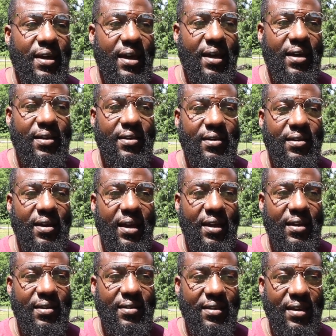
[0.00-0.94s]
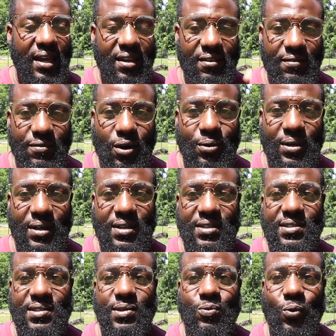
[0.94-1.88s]
and getting
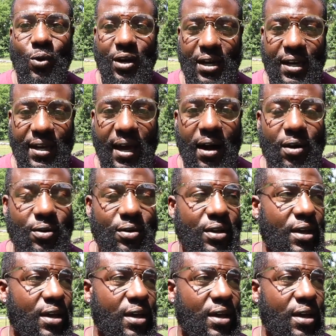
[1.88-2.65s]
focused and working out